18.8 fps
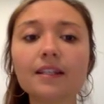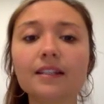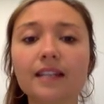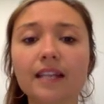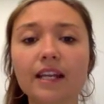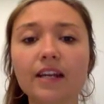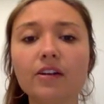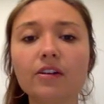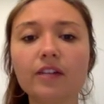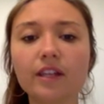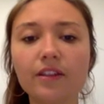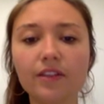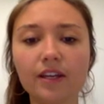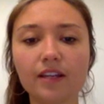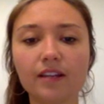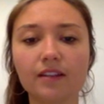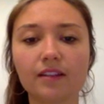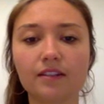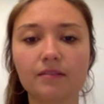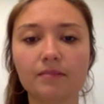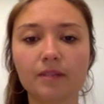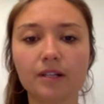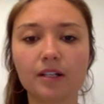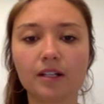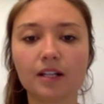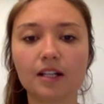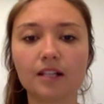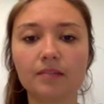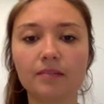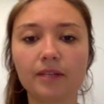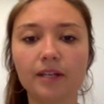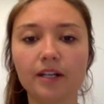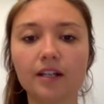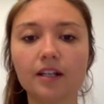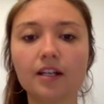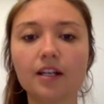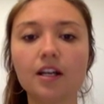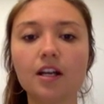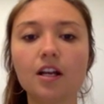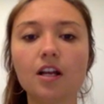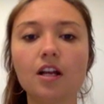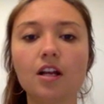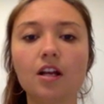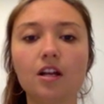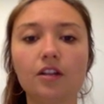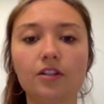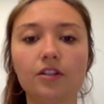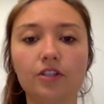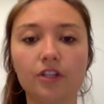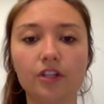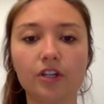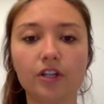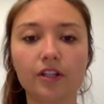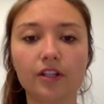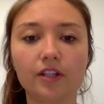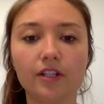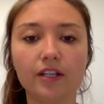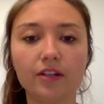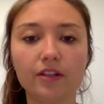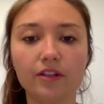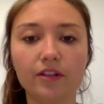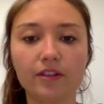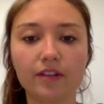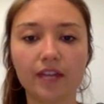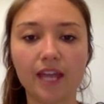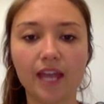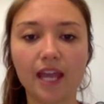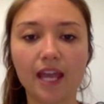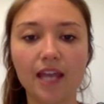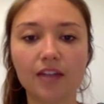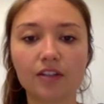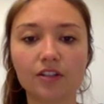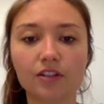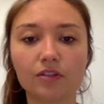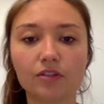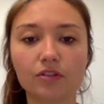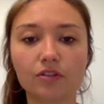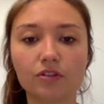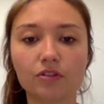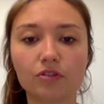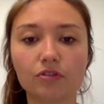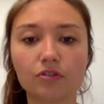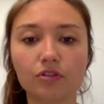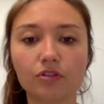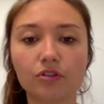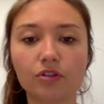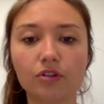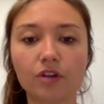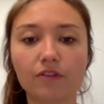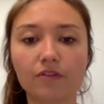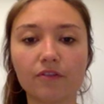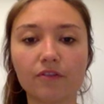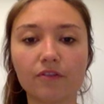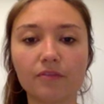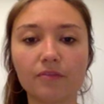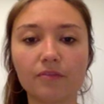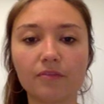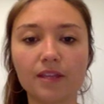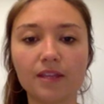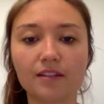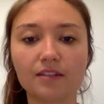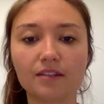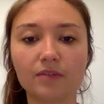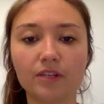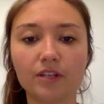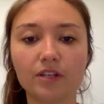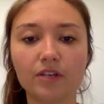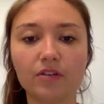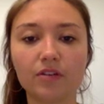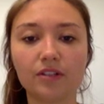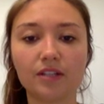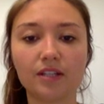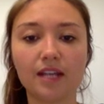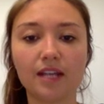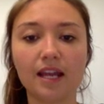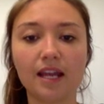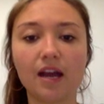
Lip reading: Neolithic, this middle column here, during the Neolithic age, there was no true government in the sense that we know it today.